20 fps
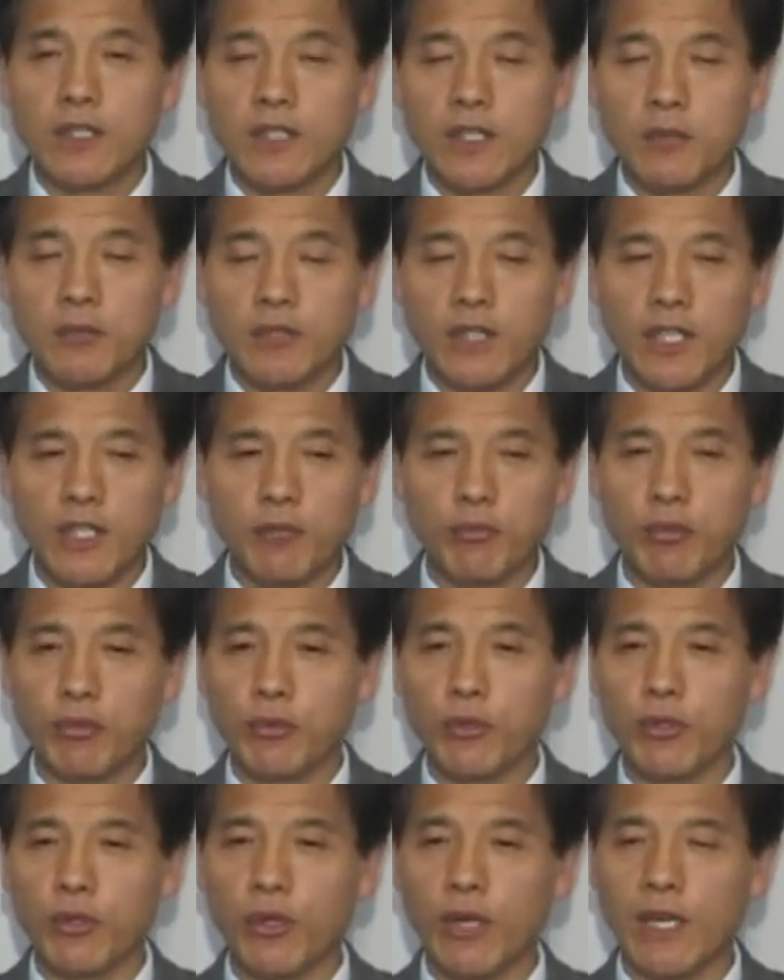If we
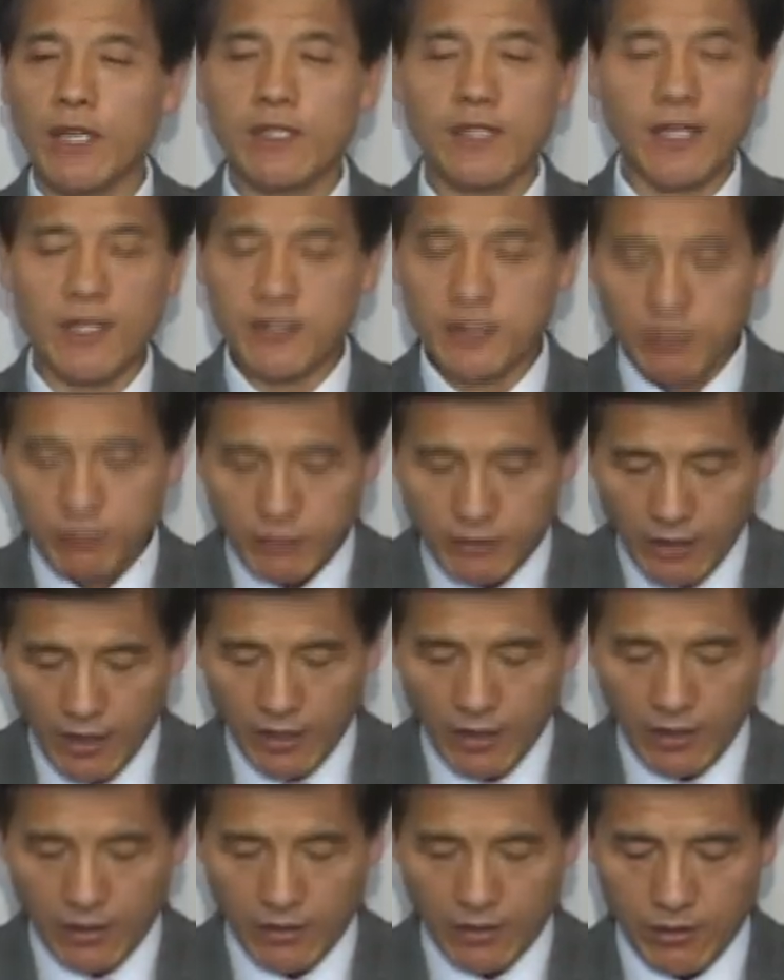suffer
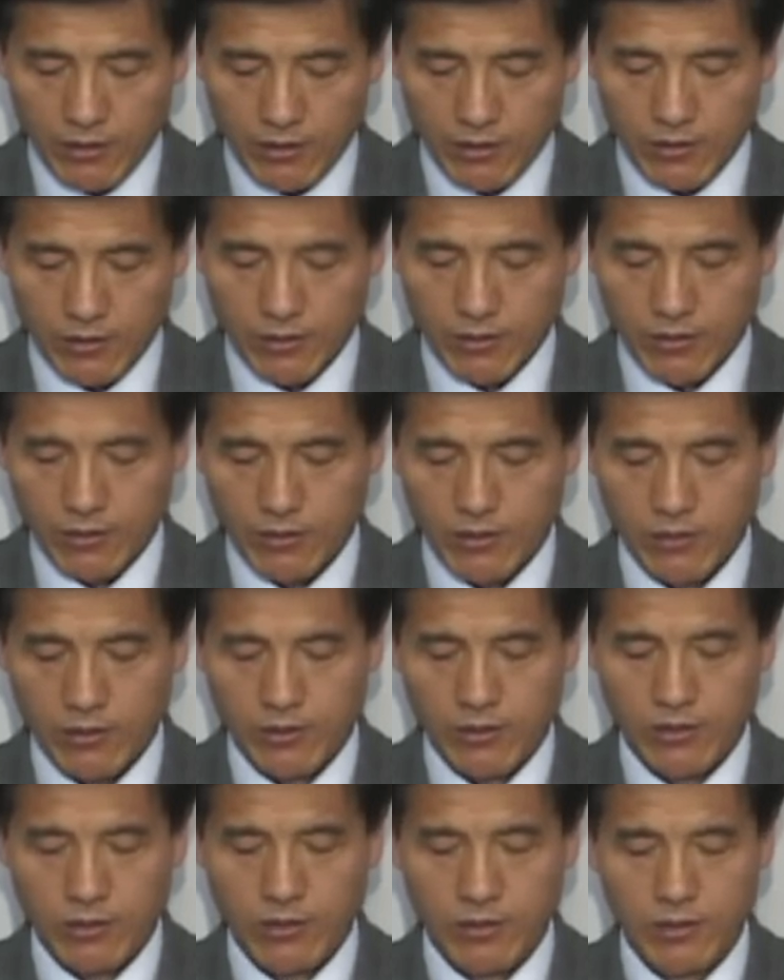while keeping
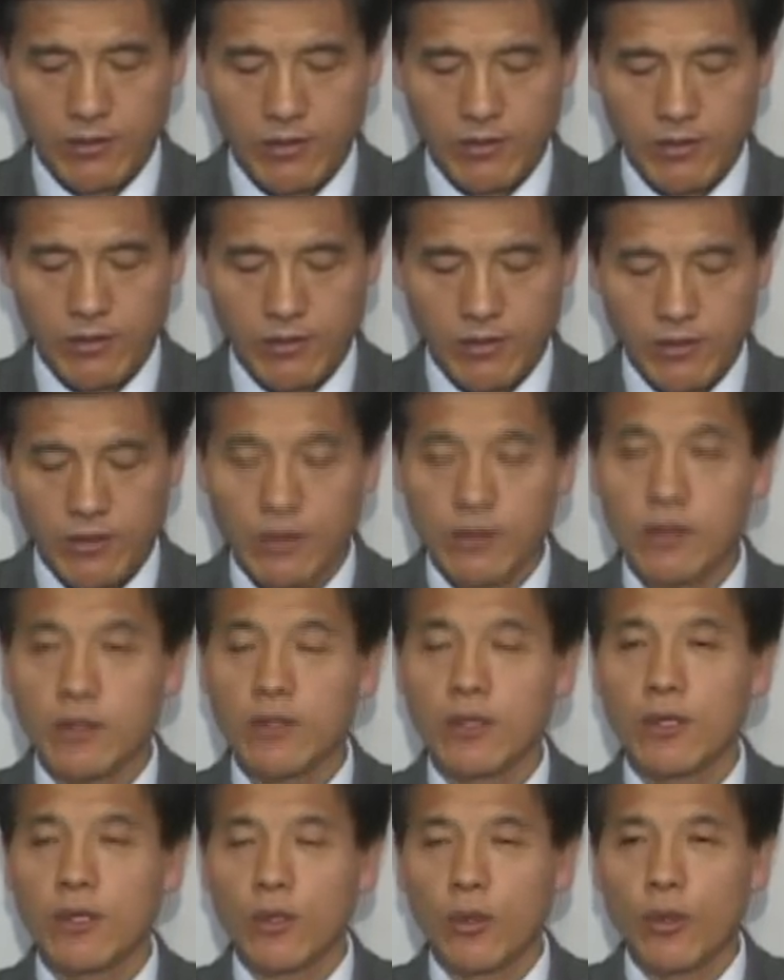our faith,
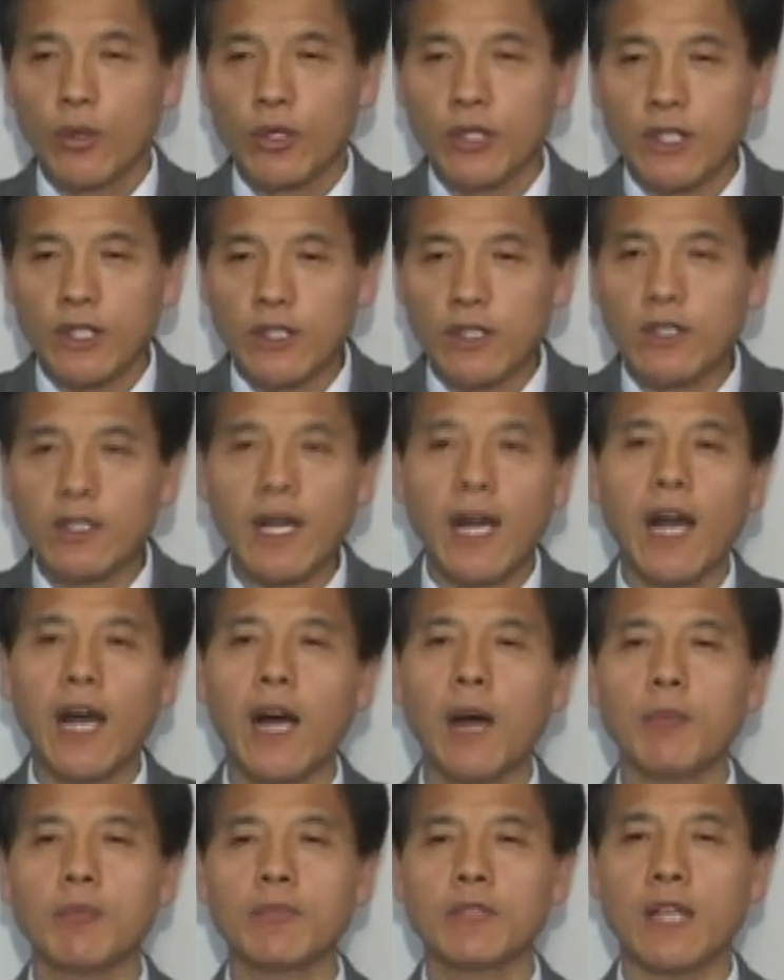we
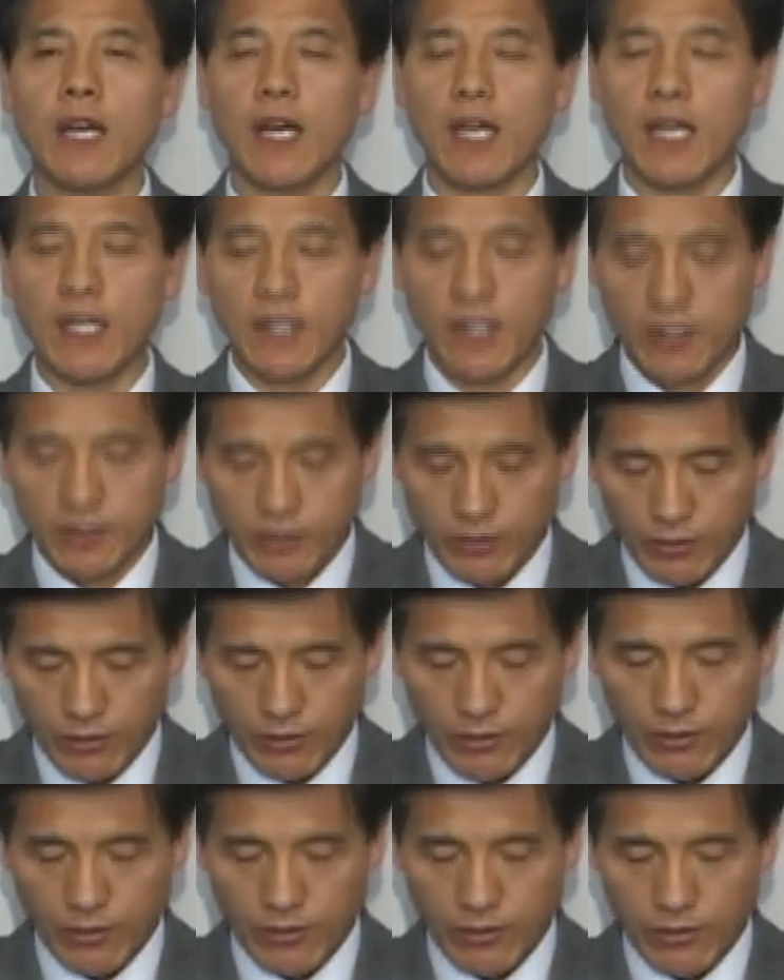will
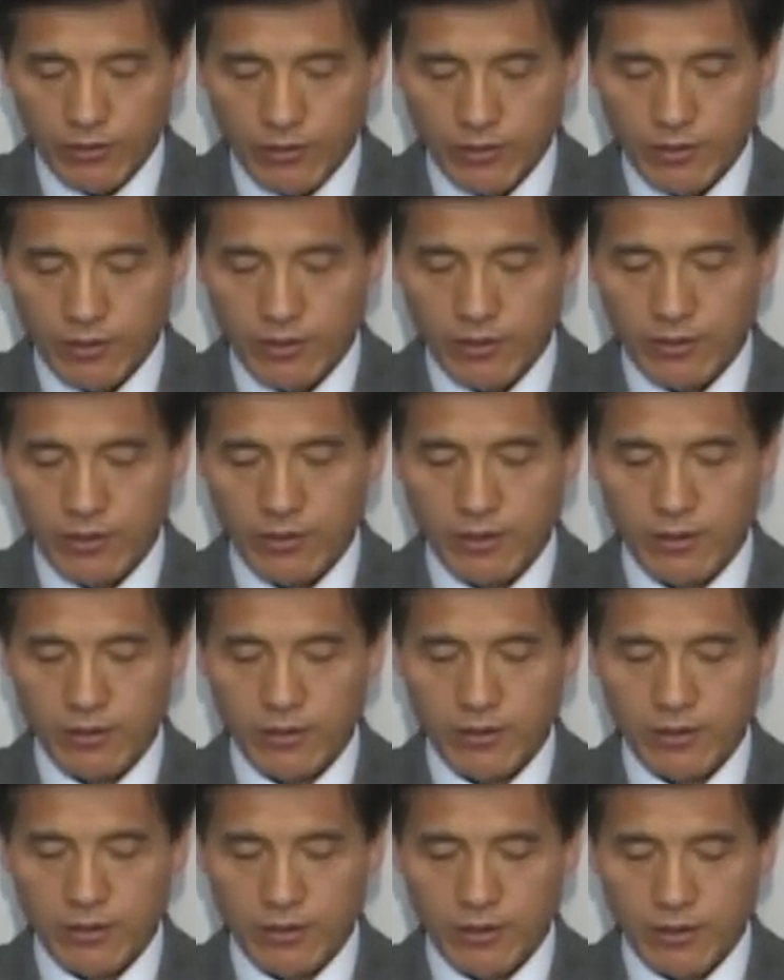participate with
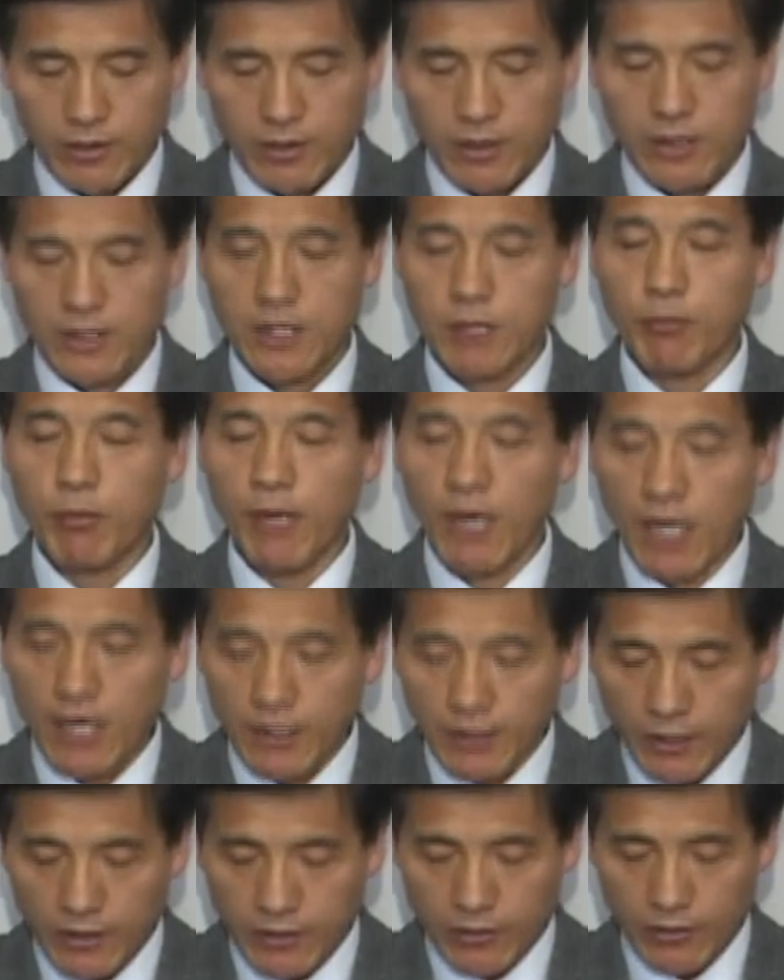joy
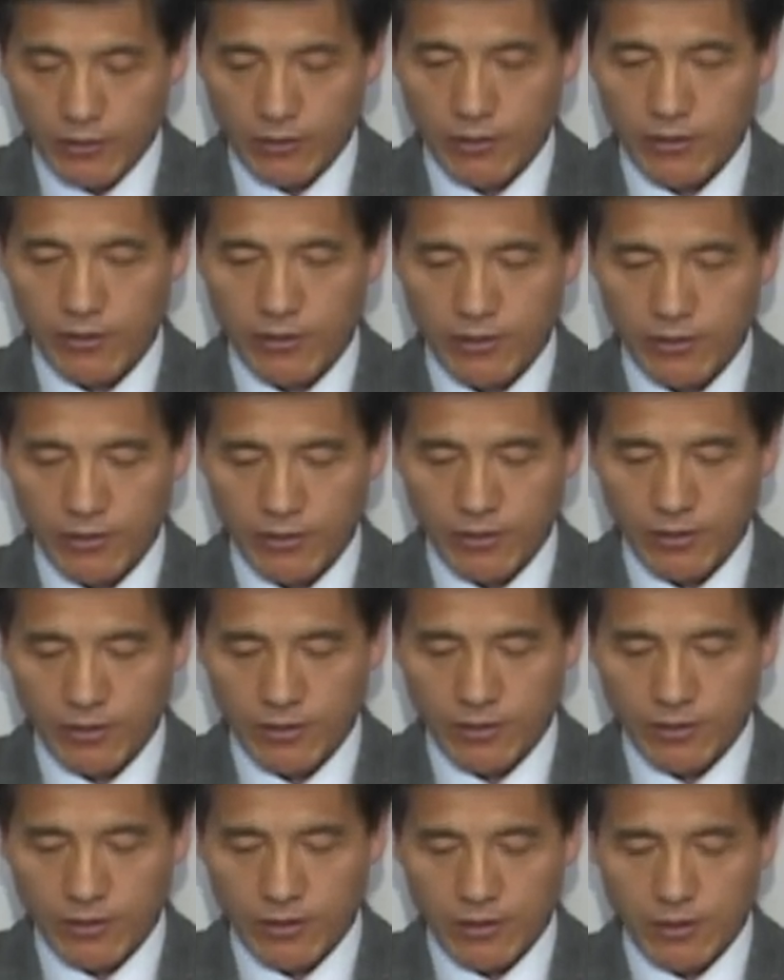when the Lord
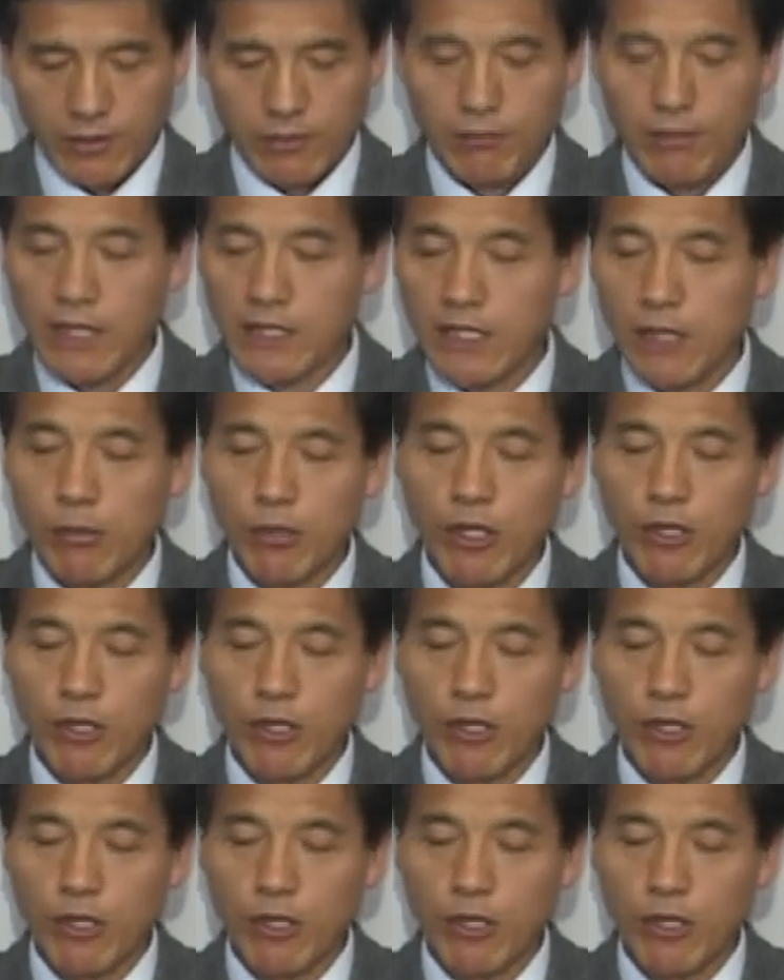returns.